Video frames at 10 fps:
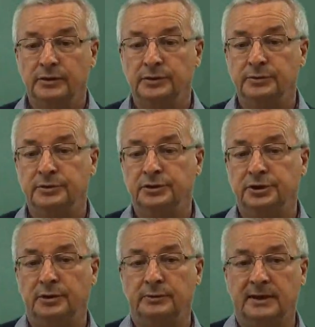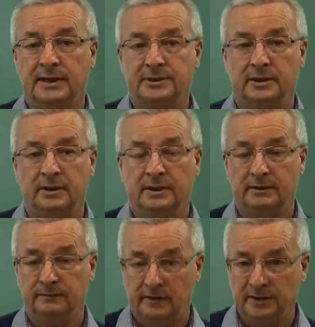You can show the letter
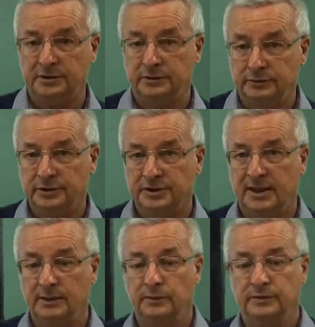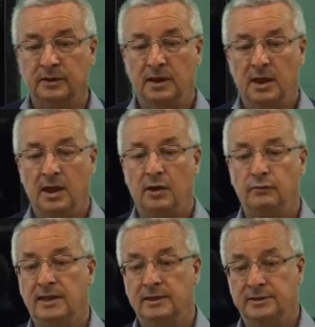inviting you to stay with
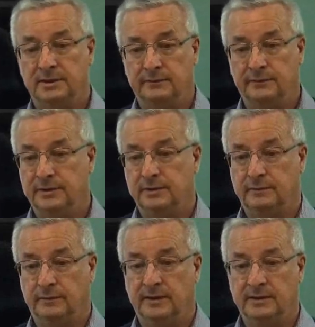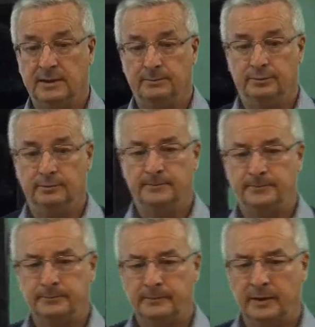relatives, for example.
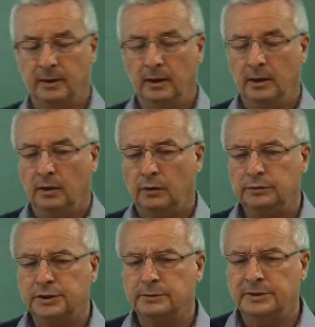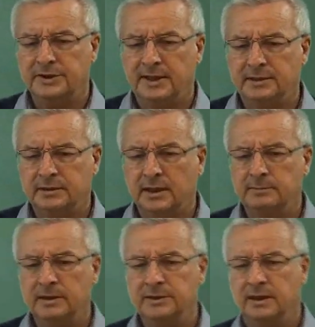Also at the desk, they
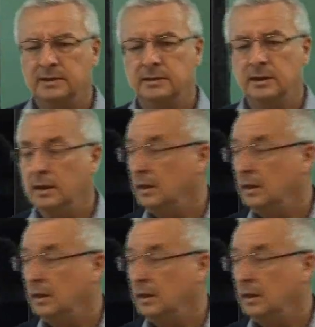might ask,